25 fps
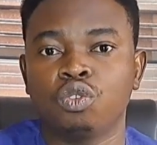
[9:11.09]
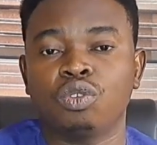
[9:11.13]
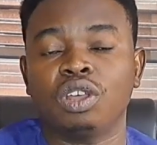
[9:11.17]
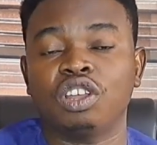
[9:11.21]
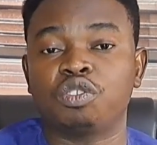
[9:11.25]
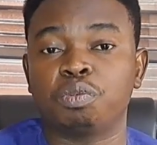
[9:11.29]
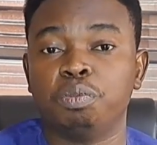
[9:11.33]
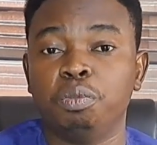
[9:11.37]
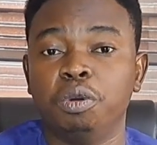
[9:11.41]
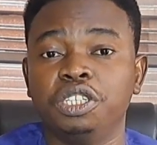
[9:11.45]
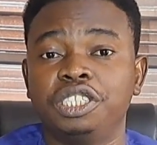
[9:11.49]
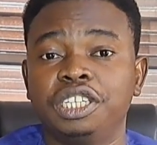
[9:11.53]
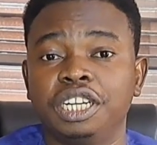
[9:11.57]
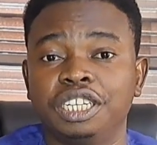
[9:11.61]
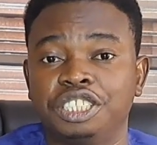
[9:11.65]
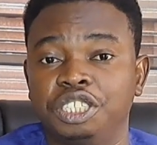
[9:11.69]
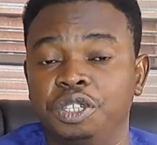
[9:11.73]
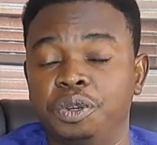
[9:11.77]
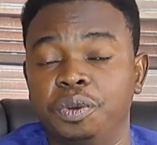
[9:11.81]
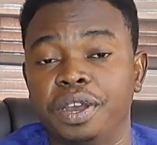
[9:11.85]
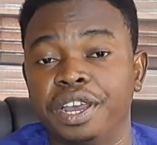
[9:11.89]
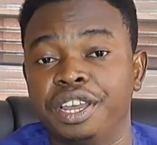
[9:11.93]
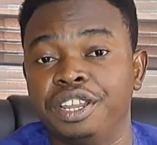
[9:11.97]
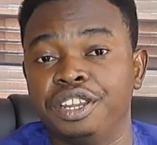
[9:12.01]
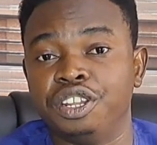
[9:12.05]
So as much
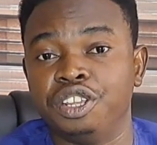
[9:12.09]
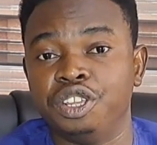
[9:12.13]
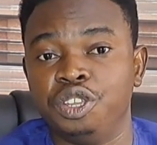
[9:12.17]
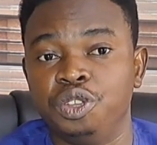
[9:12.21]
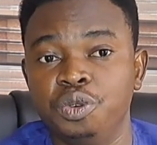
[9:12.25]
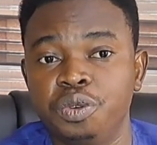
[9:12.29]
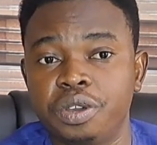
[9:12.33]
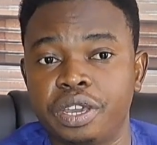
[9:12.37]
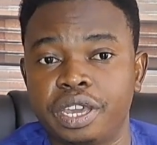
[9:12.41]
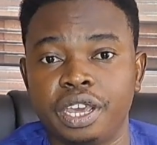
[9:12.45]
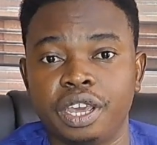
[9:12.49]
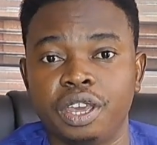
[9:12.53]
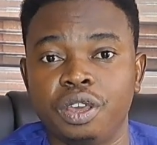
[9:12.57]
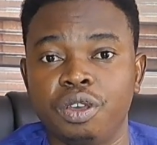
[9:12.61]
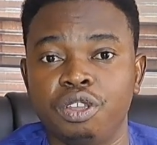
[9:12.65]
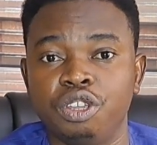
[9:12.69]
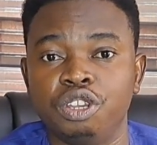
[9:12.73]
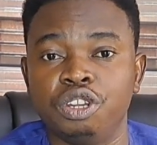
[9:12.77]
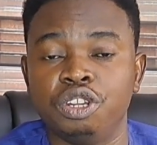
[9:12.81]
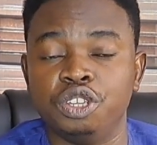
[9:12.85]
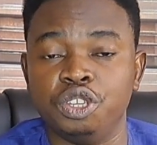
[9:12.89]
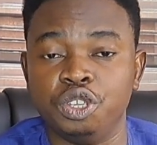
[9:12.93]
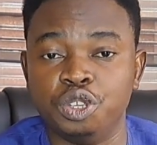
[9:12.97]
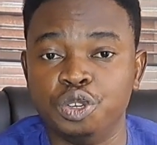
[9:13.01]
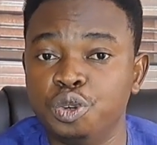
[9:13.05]
as you are in the UK or
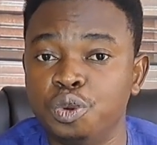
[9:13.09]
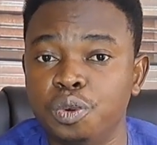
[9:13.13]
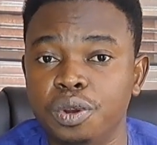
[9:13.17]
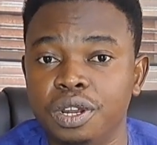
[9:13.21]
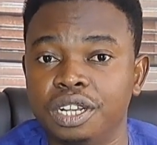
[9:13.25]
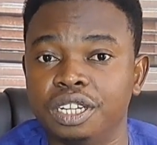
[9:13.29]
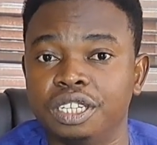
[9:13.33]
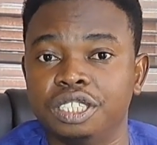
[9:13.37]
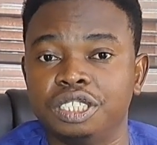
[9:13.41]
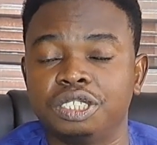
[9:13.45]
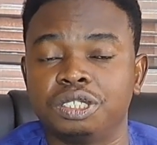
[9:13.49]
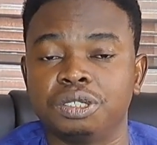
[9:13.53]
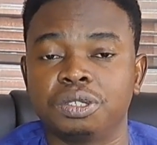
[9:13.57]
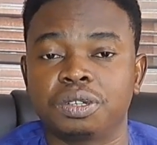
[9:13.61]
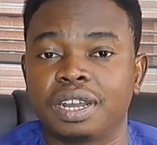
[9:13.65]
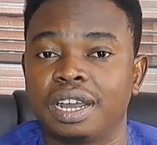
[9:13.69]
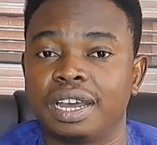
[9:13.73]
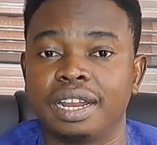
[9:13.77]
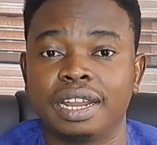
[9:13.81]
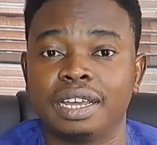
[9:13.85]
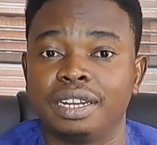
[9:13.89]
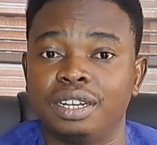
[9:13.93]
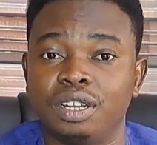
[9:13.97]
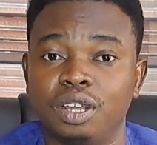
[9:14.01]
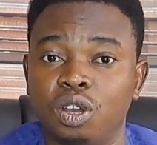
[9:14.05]
in the US or
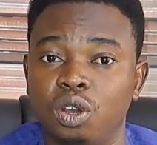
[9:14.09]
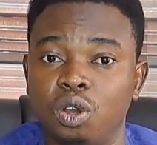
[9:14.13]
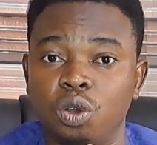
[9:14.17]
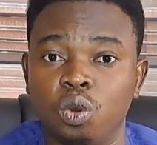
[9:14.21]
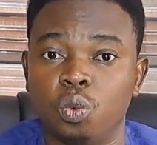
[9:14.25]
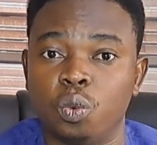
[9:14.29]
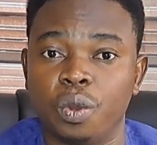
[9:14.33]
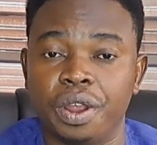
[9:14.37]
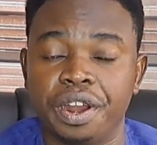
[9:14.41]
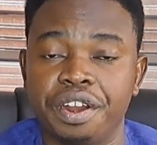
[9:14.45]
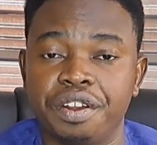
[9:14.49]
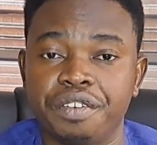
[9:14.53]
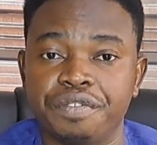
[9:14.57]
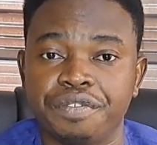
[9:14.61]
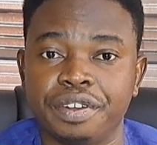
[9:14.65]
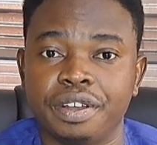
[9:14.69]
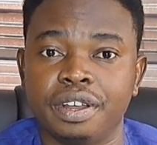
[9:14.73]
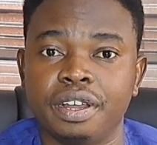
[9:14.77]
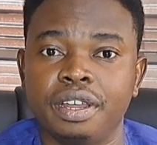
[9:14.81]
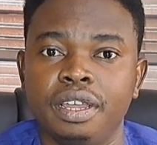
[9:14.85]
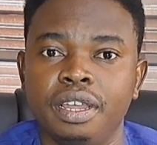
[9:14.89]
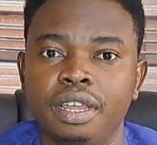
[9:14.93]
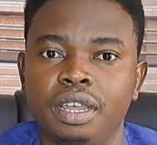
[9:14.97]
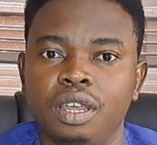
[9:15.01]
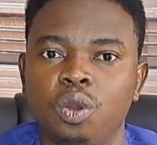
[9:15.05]
Canada or
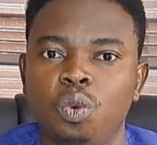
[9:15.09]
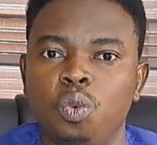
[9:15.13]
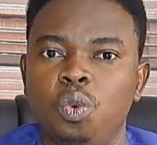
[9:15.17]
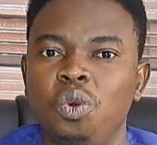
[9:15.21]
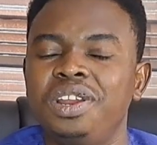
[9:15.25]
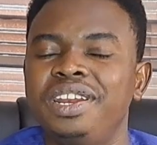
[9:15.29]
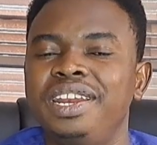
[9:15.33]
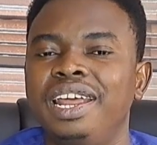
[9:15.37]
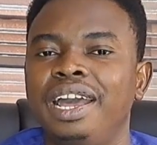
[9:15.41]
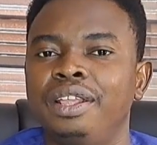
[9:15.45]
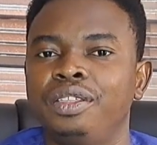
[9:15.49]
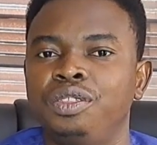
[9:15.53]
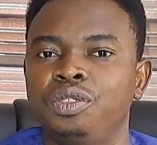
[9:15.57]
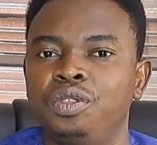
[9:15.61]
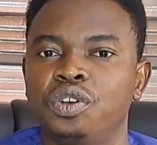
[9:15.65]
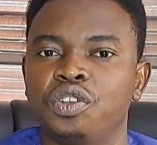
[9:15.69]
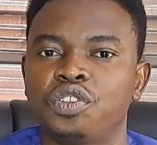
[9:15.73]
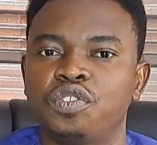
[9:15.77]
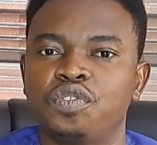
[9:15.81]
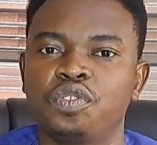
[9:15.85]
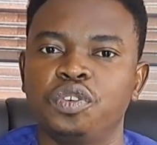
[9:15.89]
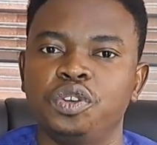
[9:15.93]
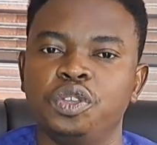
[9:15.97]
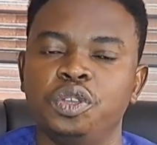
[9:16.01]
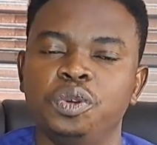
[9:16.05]
wherever, what that
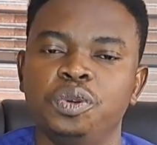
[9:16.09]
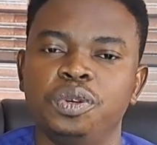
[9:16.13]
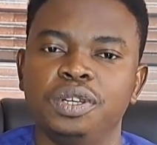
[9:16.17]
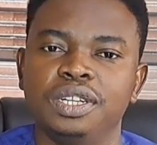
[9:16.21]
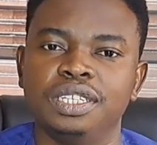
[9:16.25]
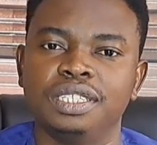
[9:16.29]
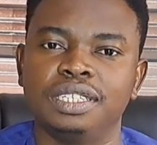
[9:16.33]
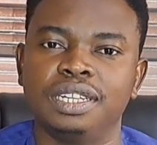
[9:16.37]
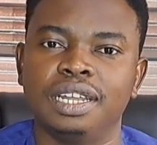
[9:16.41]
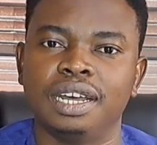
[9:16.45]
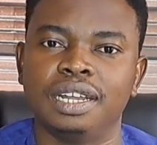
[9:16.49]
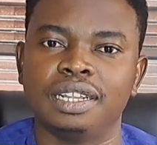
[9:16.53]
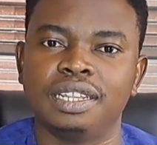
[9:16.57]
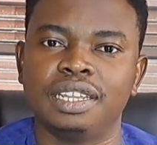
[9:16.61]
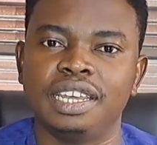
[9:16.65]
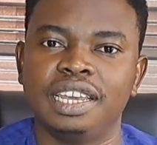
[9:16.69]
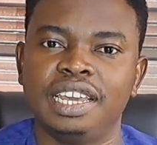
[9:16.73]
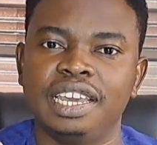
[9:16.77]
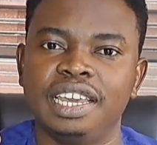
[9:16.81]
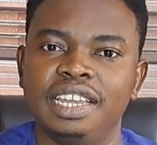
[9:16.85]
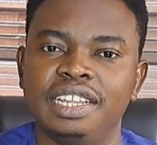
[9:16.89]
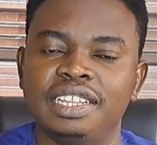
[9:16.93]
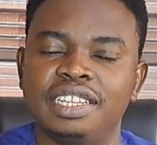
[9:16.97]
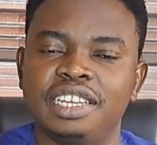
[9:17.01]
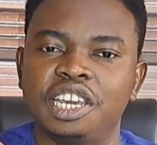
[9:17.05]
does for you is that
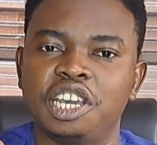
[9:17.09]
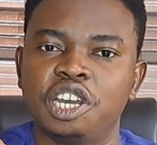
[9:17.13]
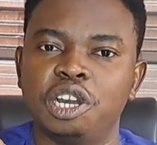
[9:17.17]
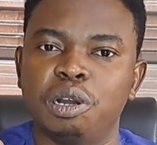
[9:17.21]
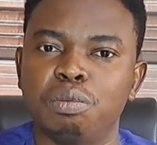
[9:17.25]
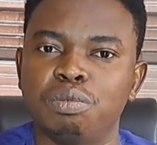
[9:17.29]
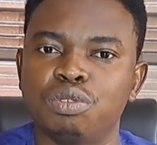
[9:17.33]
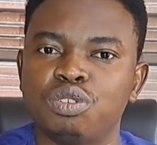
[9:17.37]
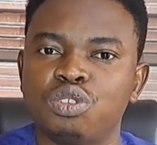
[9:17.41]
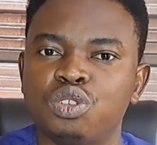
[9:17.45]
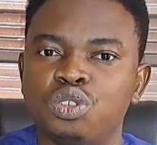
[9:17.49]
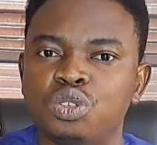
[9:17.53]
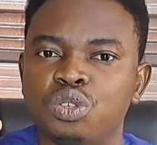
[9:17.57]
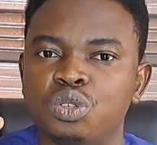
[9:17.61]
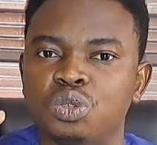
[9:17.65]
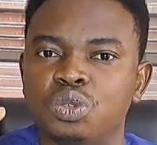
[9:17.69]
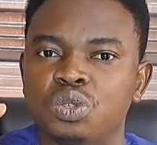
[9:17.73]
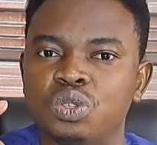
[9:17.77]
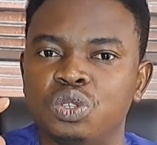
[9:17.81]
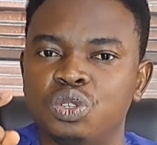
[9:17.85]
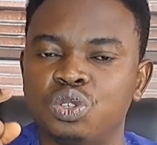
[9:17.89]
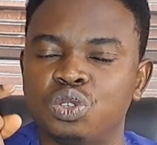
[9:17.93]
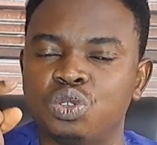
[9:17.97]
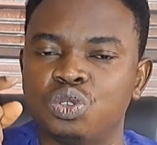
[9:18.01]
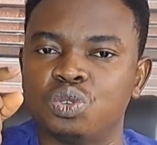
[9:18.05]
it helps
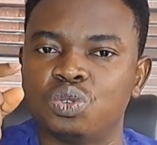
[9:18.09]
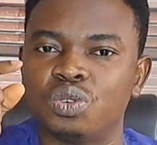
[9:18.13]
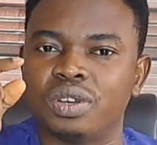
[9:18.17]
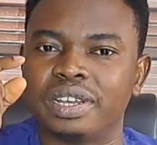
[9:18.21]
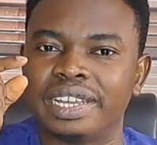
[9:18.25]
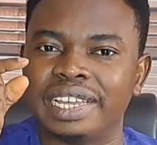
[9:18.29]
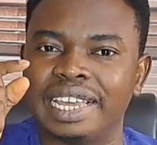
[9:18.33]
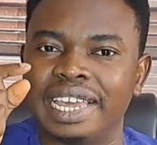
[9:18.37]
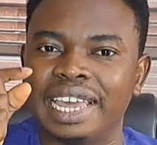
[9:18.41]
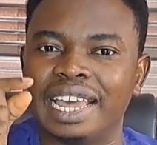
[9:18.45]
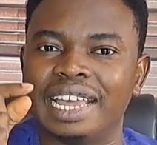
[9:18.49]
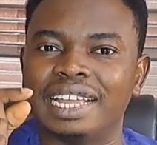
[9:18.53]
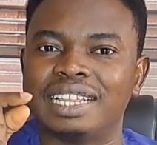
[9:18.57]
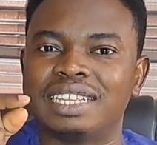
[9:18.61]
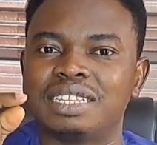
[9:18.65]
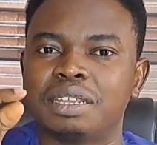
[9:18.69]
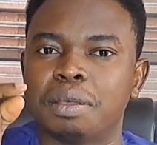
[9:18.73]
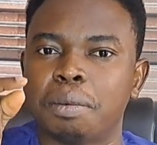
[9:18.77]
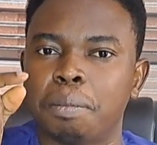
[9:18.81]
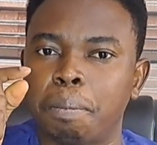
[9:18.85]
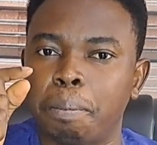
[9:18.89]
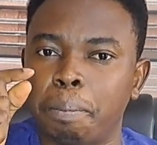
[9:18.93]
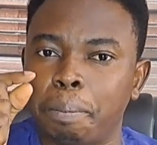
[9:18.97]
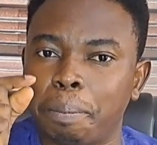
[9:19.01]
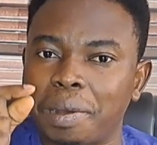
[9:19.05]
you to
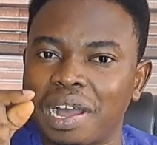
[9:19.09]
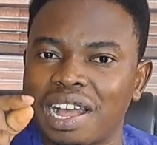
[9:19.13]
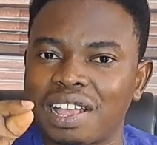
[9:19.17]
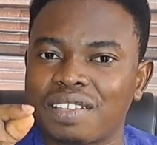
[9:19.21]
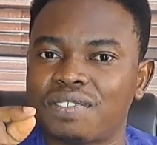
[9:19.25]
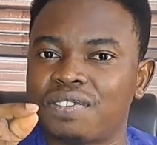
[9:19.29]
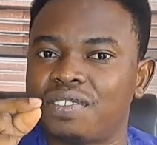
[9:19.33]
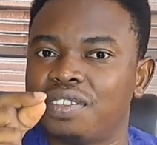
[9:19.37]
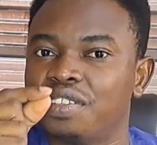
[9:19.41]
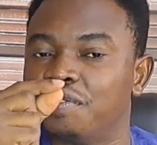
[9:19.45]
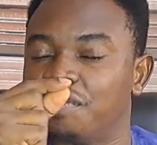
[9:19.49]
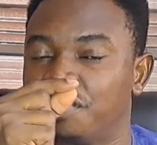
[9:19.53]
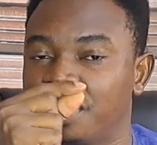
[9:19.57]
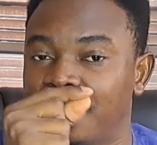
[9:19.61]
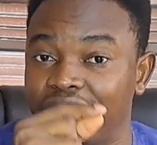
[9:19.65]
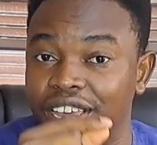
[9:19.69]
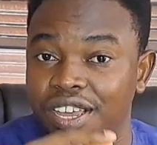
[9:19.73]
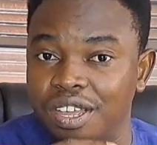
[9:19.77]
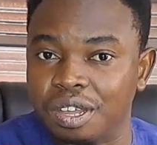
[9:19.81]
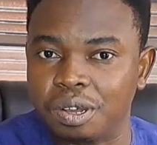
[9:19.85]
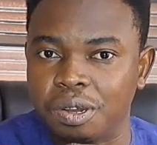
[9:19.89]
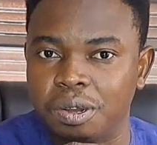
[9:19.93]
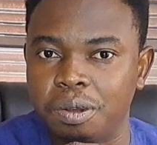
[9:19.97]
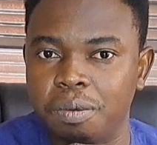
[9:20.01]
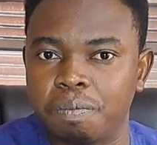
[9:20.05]
get passive
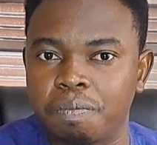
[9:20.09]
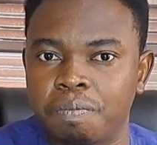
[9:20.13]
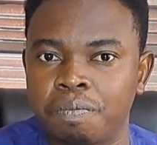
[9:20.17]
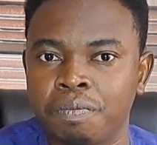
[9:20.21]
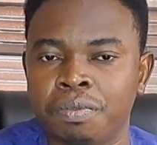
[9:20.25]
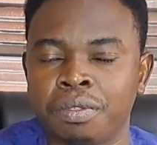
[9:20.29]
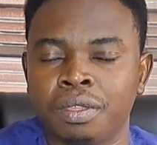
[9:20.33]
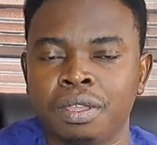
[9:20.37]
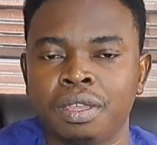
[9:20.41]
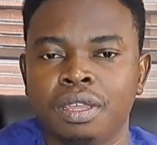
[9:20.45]
income.